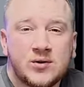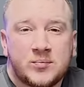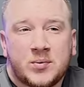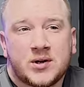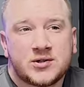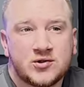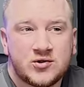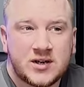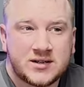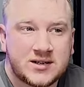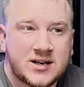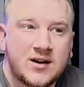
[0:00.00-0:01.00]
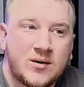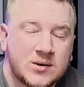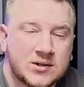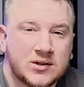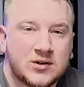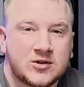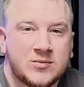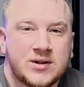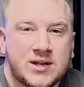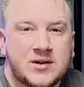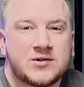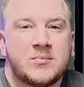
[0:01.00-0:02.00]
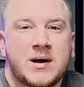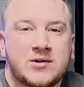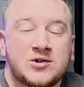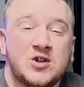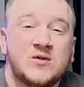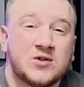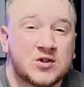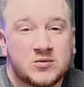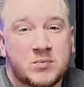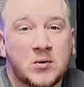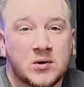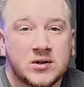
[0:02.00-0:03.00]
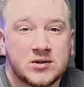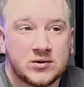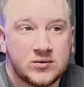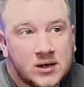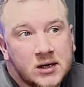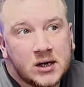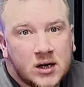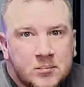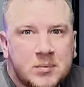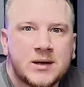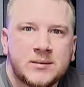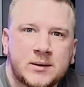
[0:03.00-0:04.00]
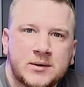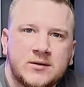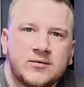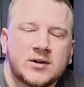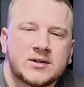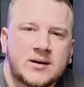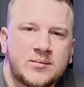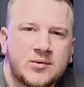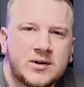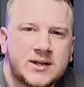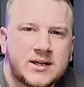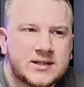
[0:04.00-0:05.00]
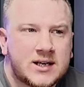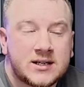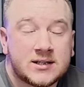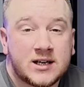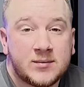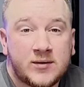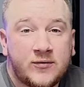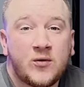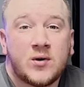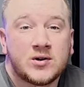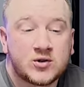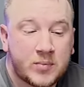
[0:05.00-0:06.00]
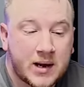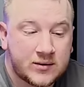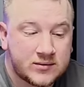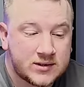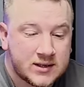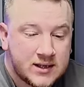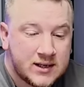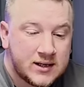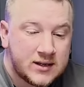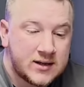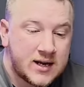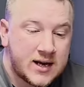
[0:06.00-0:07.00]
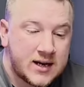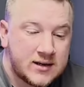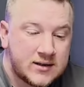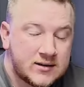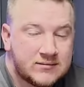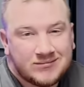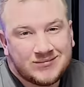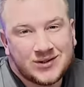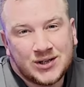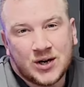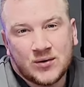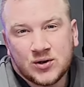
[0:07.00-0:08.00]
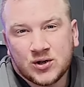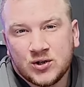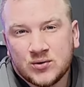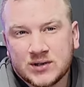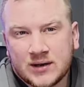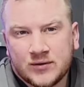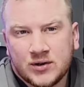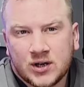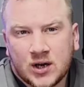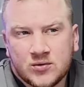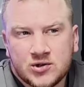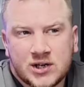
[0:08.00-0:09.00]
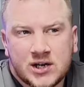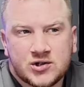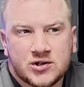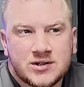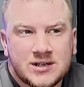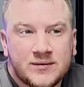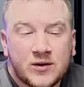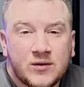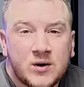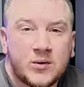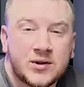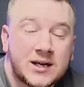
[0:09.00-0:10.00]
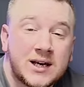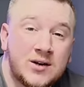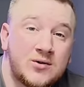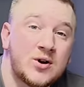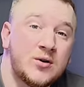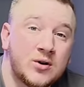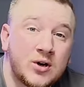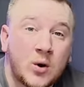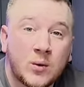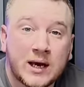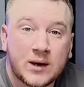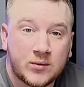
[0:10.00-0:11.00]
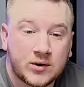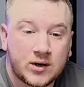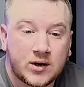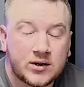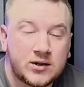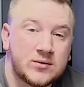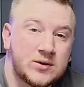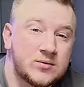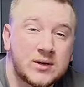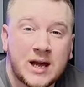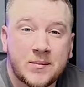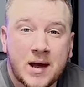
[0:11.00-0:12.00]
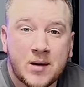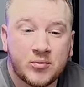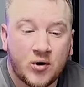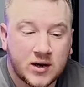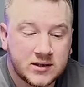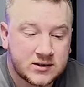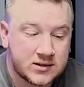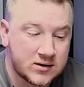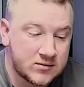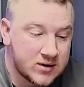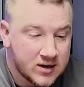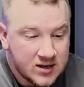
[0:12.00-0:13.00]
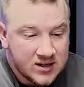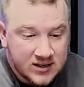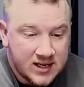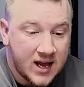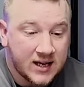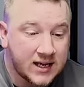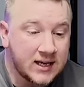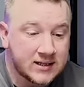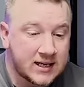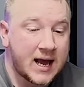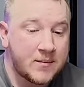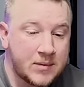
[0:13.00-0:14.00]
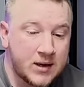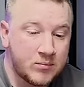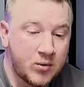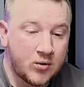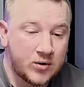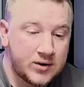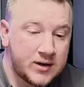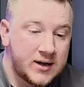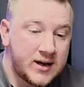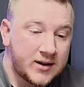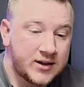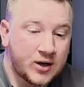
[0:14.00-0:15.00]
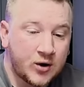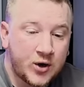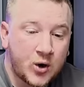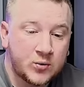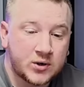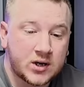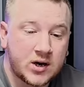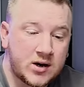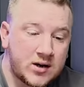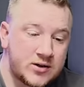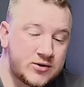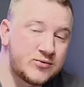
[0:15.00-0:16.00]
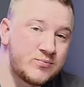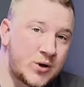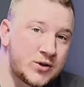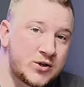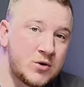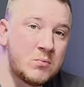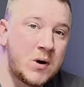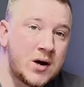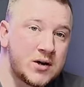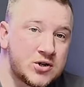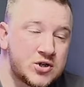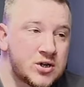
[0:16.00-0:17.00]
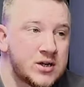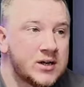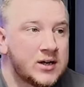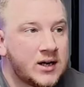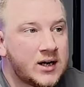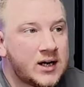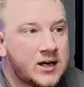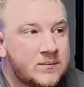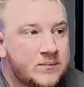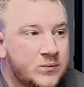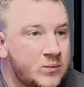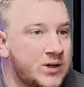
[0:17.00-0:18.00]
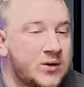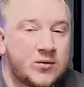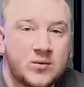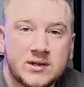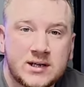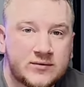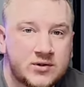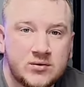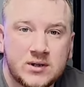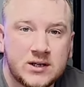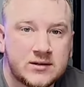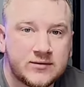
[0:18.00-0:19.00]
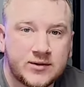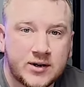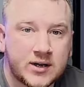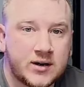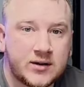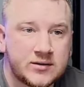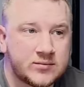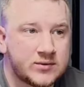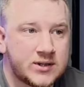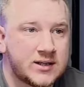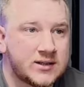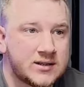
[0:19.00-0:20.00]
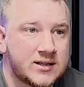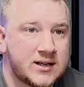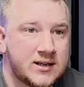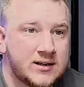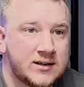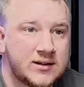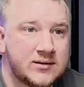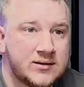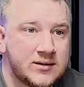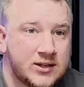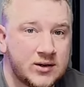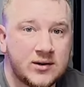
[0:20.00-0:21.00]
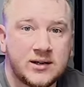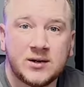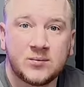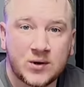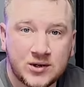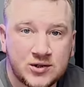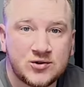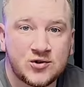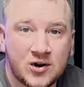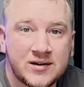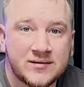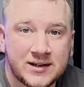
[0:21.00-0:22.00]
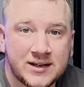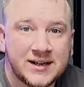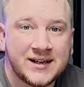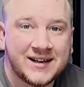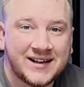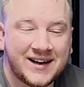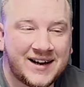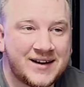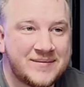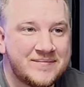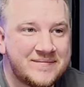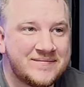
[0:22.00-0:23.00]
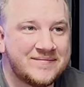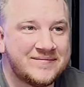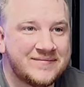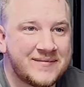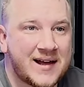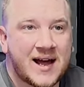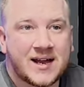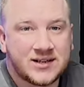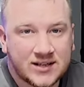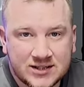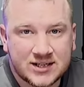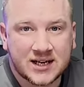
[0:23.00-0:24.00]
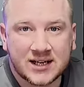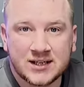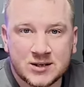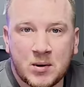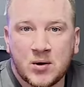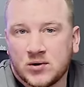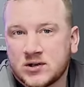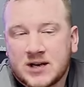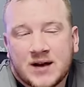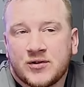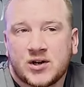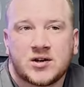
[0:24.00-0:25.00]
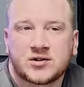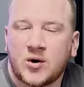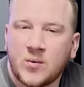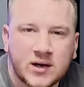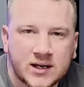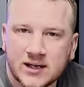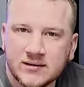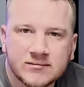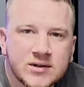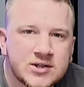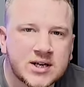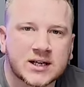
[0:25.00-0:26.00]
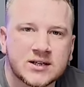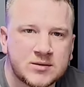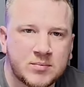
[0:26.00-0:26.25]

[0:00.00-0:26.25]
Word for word: person tries to say, oh, well, it's going to cost me £1,000, and you've just spoken to BMW, for example, and they say it's going to be £400, then, you know, you can use that for your negotiations. And if they really want the key, you know, you can go and get one, can't you? And you'll get a better price. So yeah, keys can be important. I think on older cars, not so much. We don't always have 2 keys for our cars. We'll tend to say, you know, you only need 1 to drive it. And a second is a bonus. Every car's got 1 key. The second's a